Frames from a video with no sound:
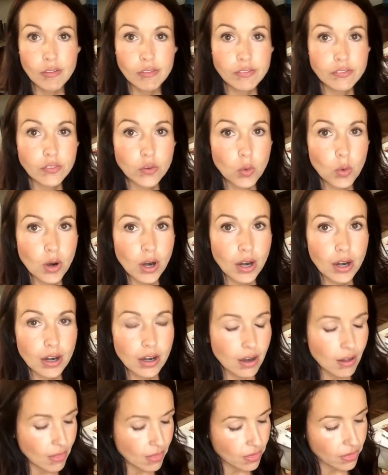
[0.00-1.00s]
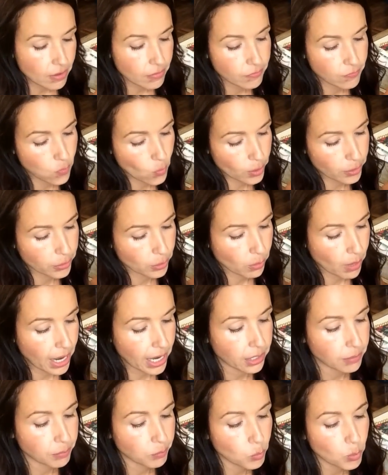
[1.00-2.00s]
for the 4th
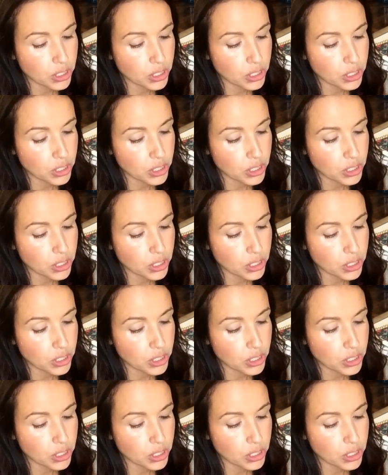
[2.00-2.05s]
grade,